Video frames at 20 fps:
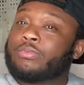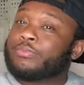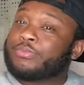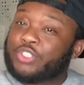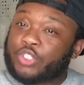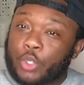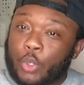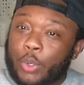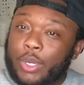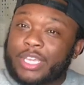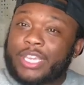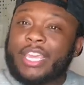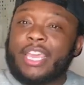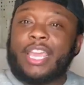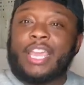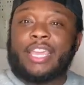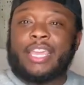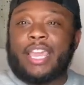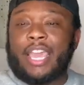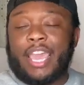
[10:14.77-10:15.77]
showing
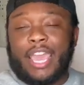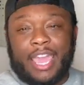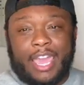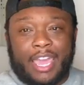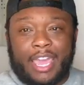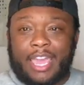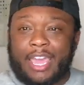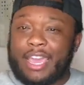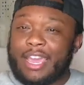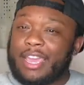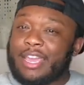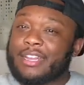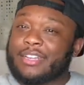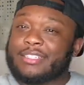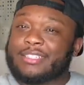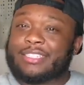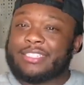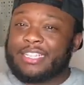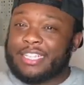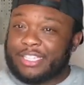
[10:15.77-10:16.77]
Kenya and
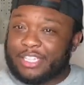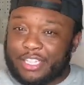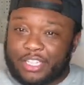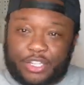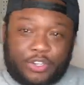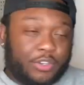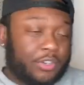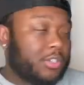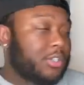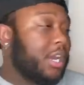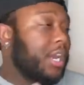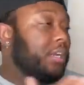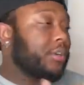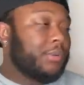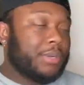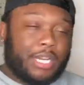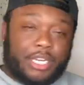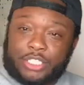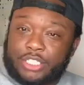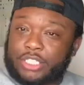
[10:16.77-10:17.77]
Cynthia kind of
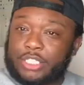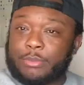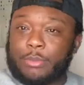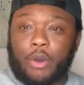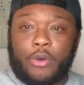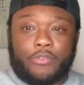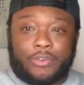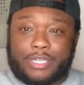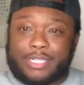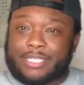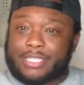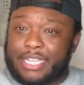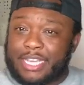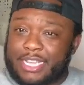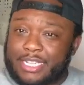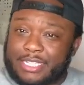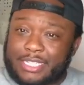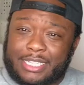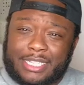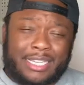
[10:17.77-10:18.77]
relationship over the
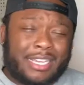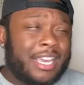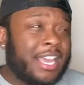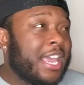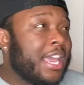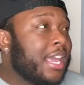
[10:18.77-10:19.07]
season.